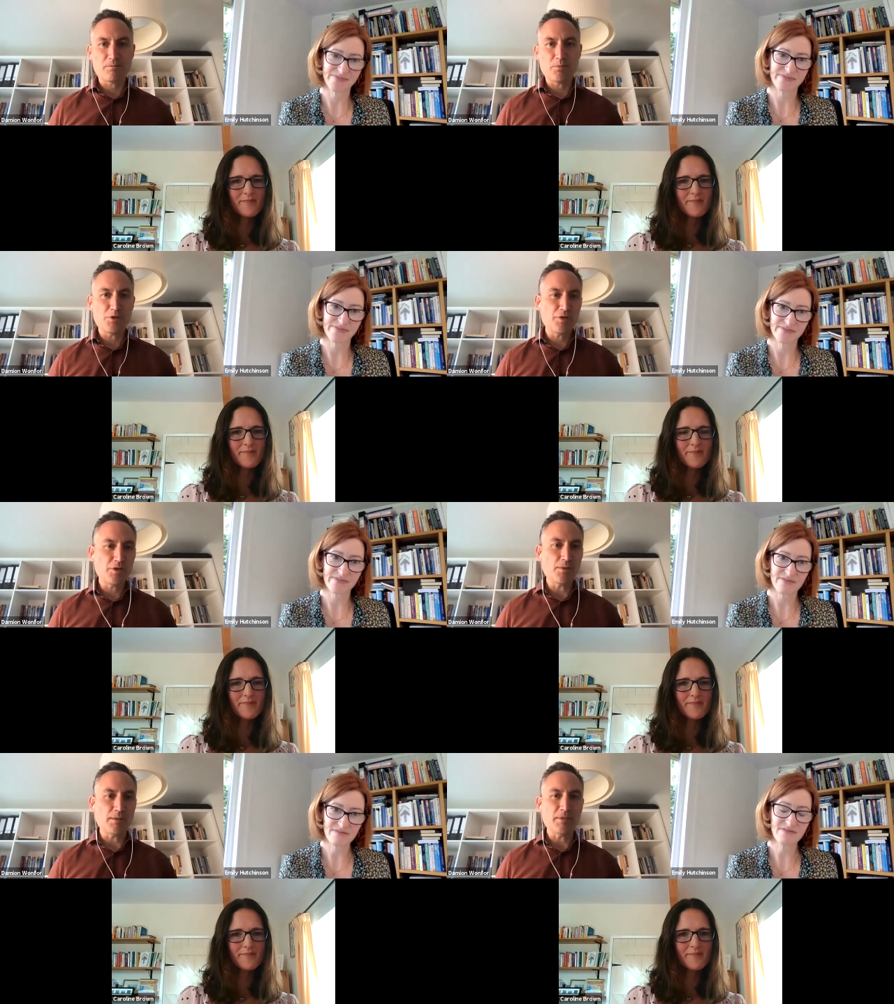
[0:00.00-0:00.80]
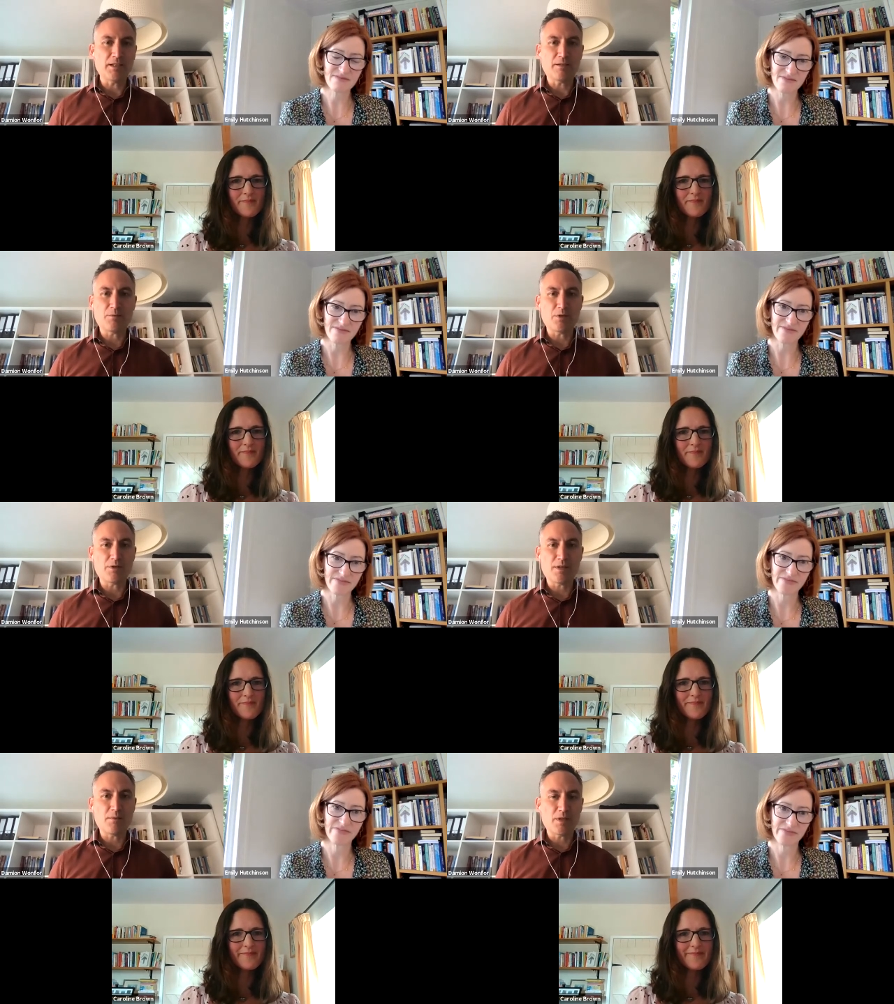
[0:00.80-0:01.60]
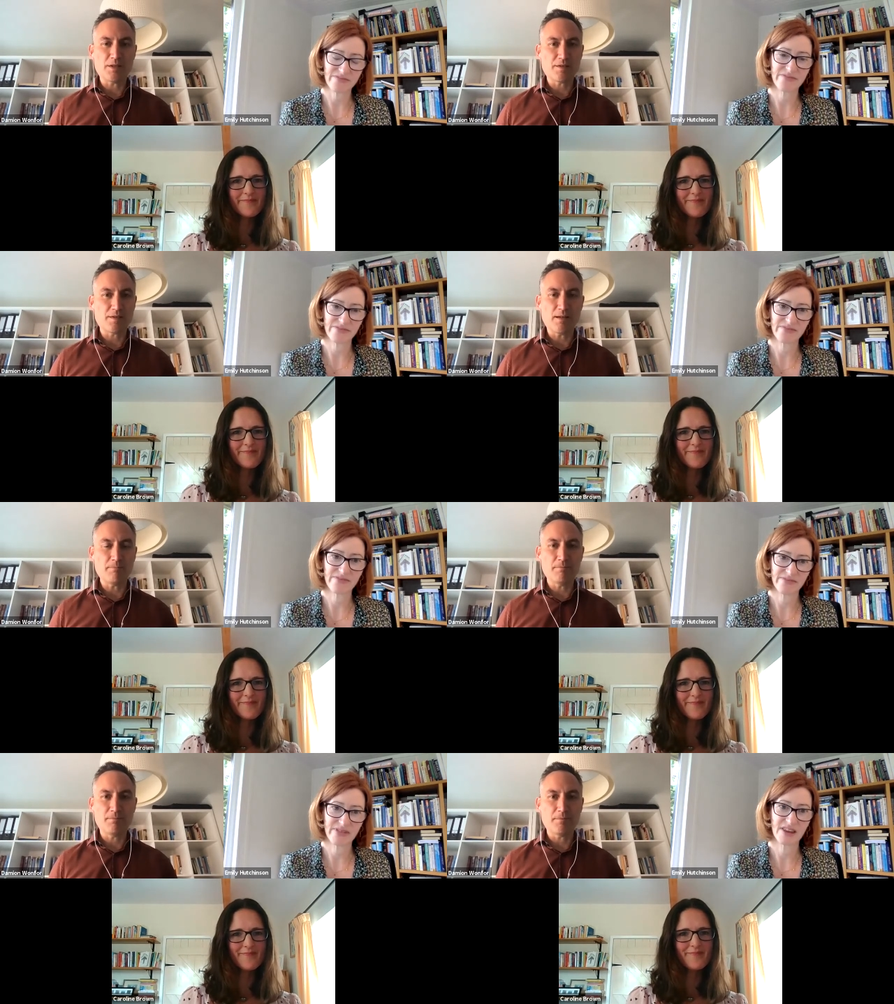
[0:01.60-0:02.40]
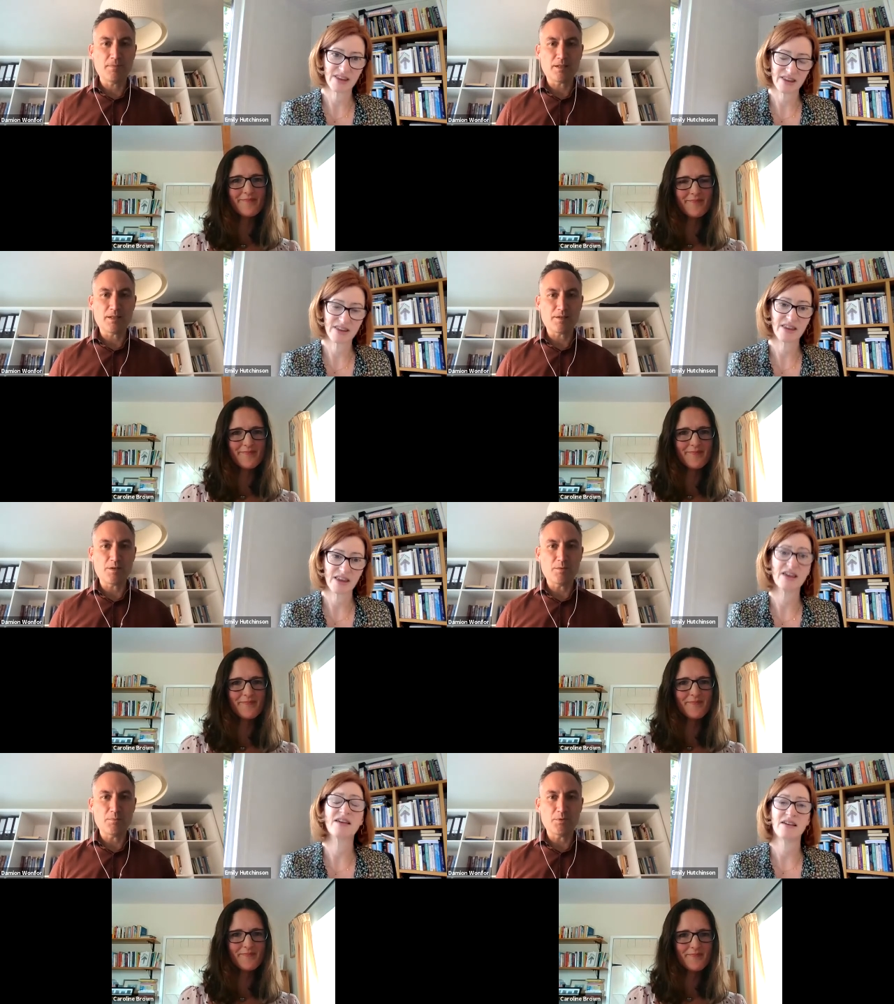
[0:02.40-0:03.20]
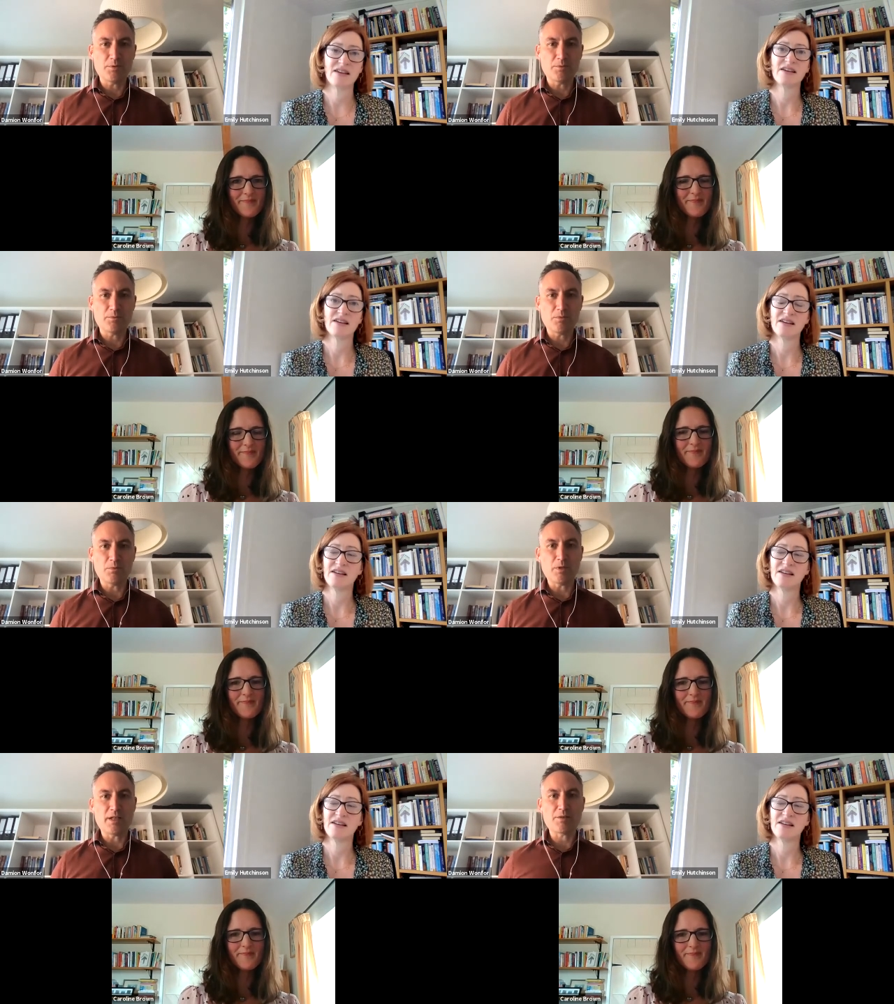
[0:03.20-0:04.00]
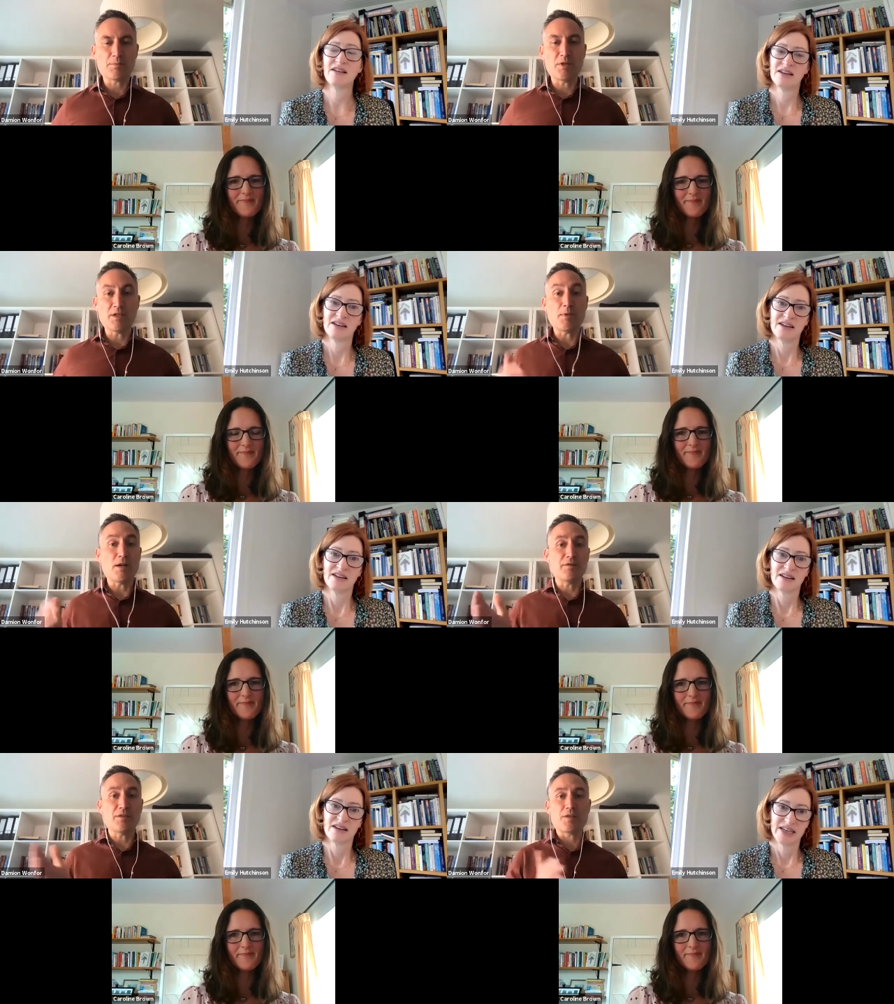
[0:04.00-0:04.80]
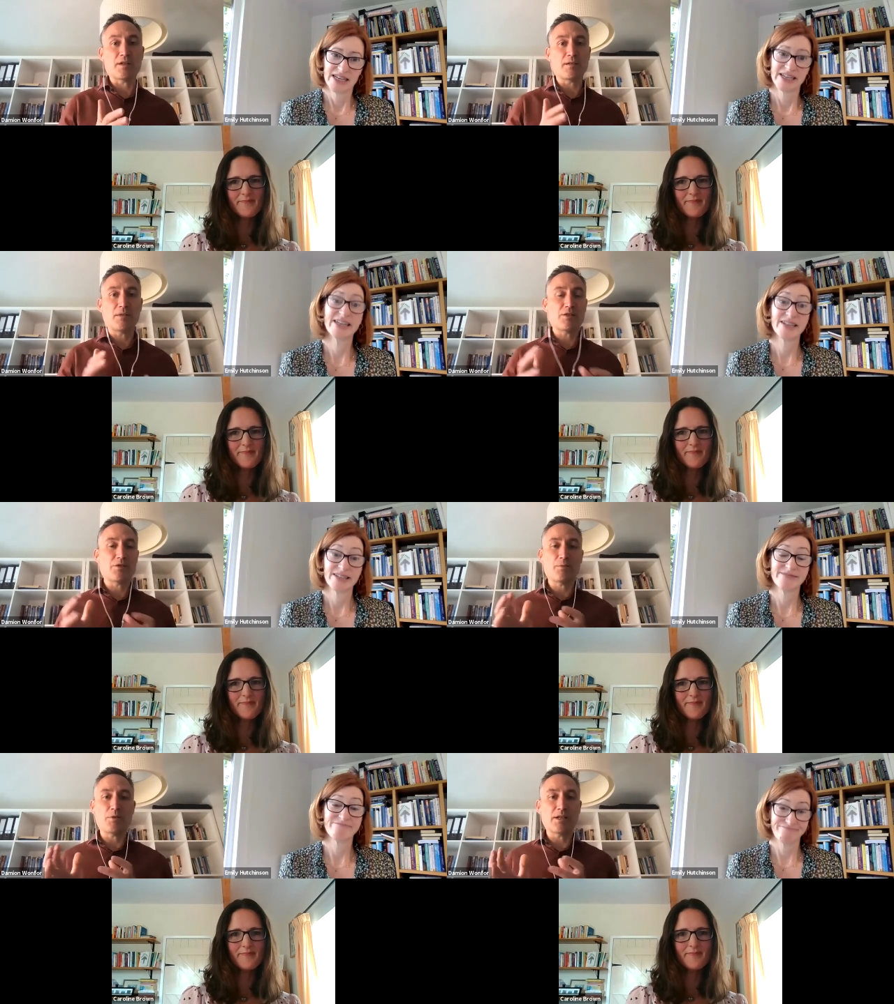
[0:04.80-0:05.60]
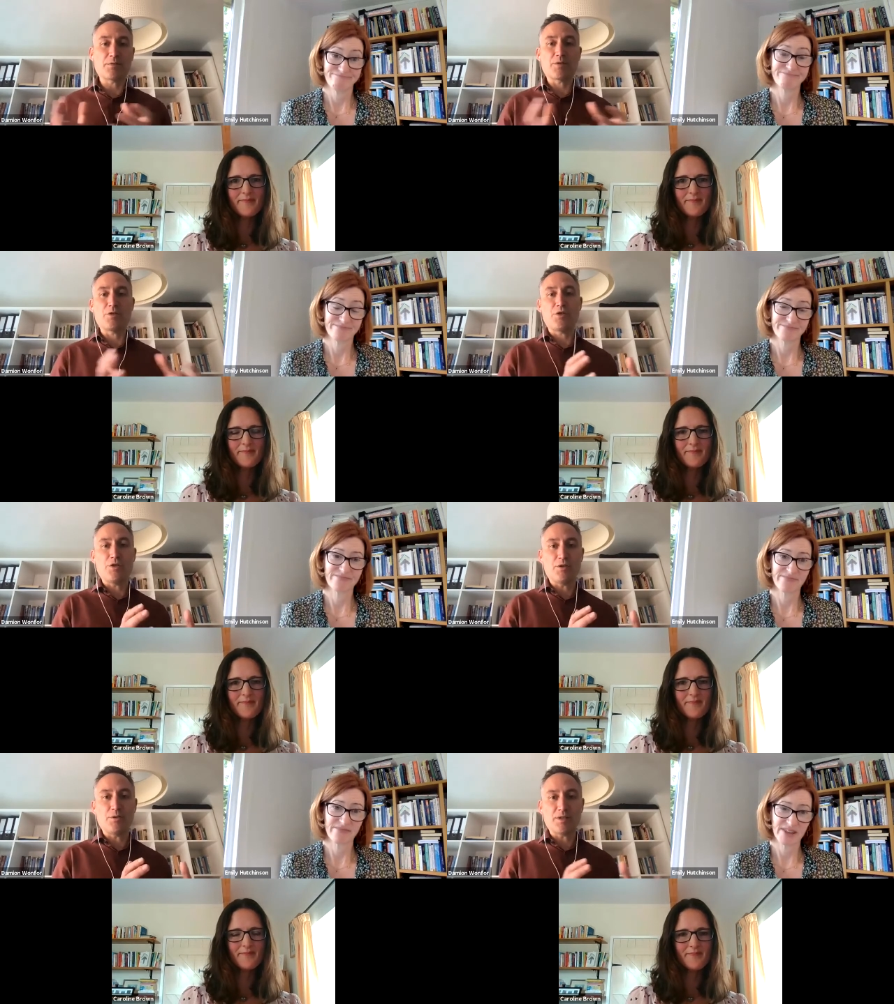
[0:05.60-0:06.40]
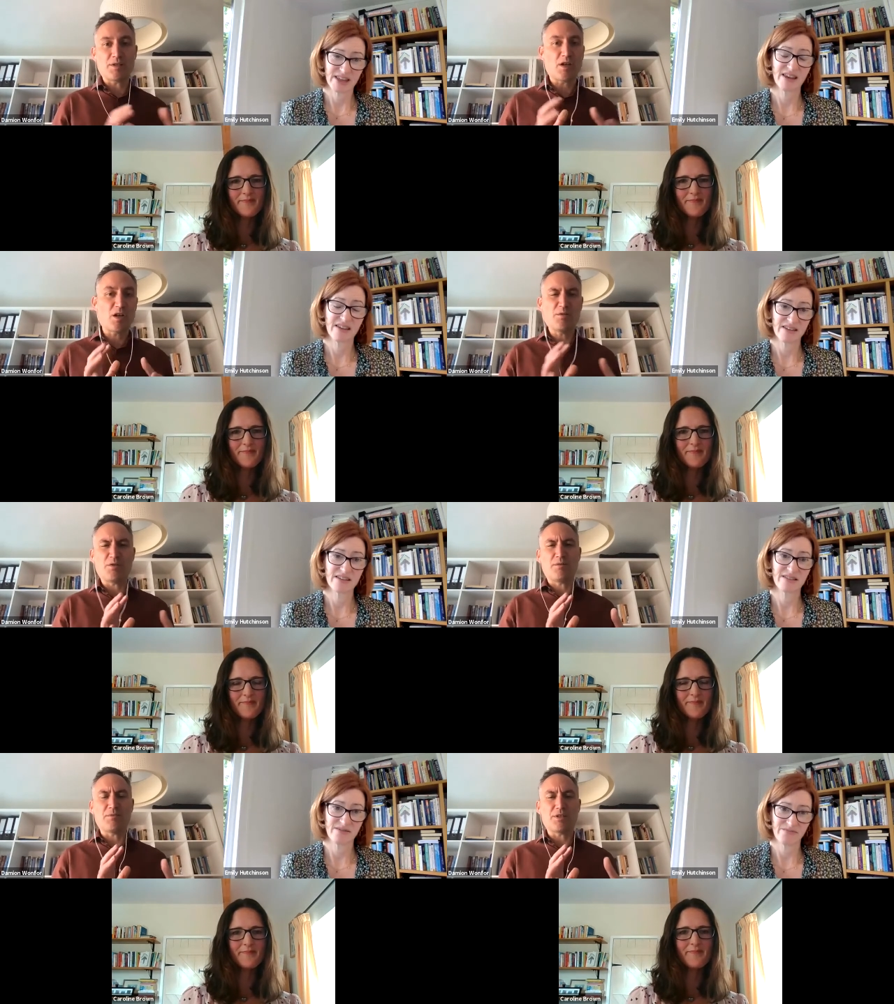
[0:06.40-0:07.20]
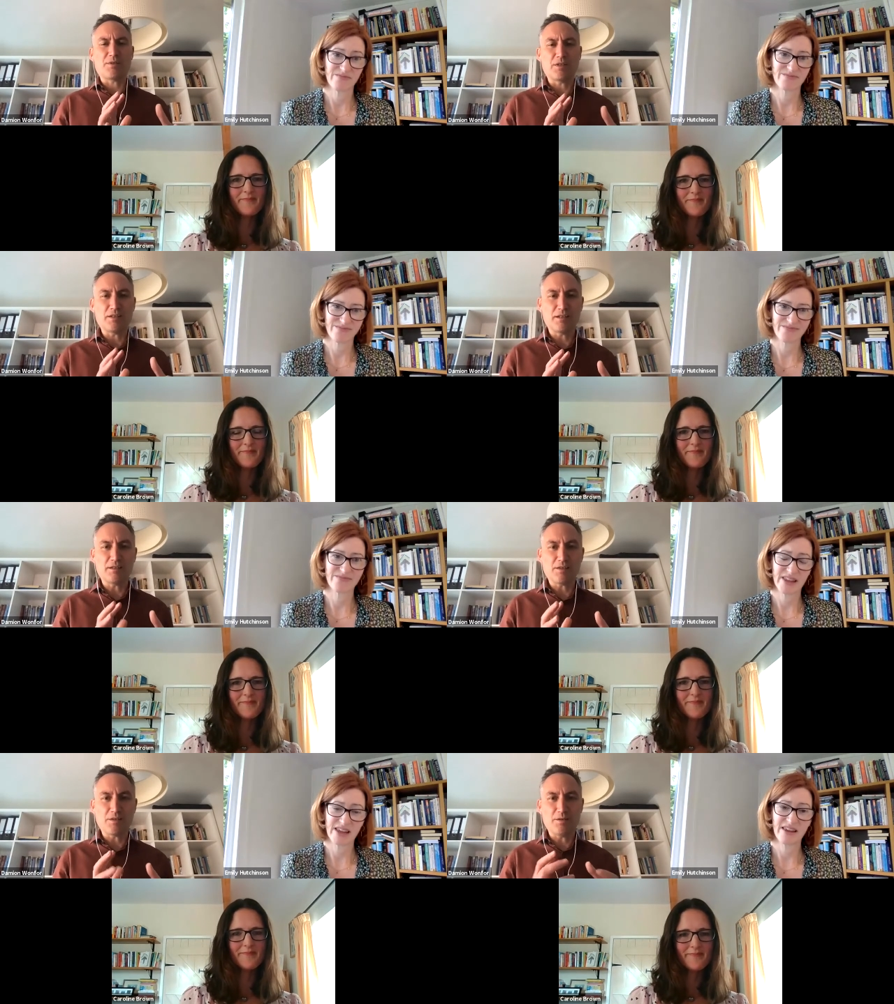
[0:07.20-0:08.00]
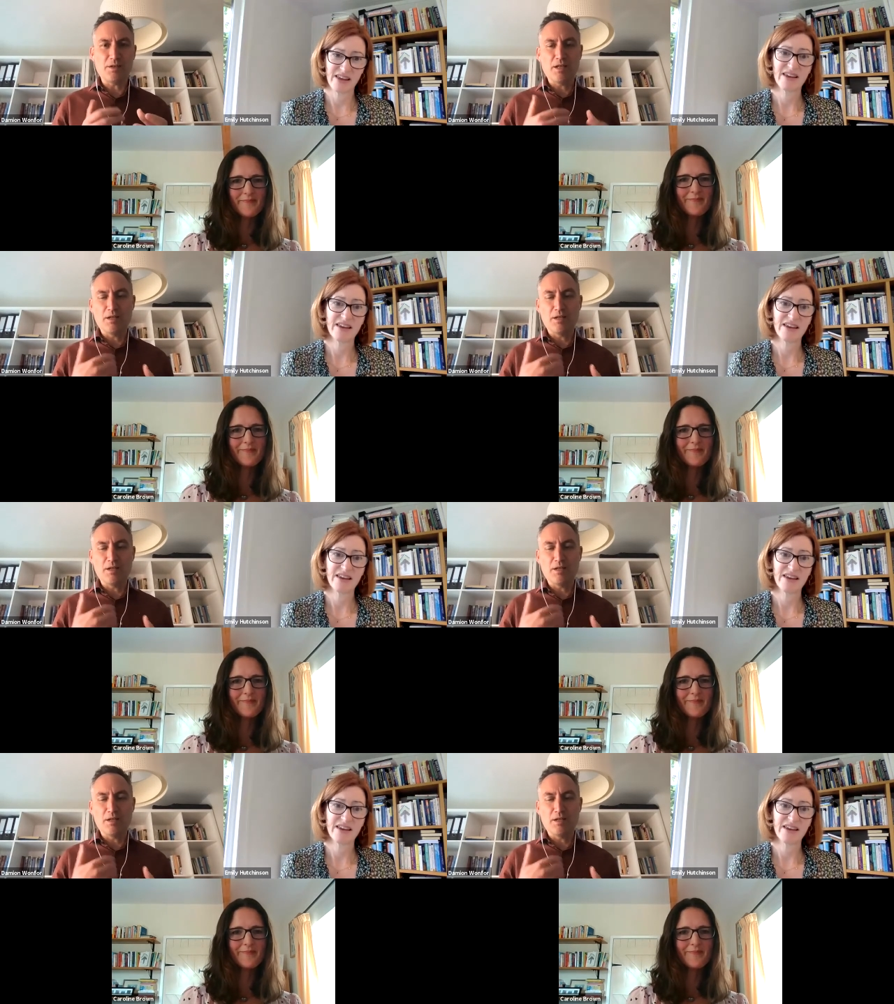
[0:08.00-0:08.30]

Speaker 1: would you do emily if you say with the stem example what what else might you apart from the psychometry what else could you do as a coach i'm just thinking to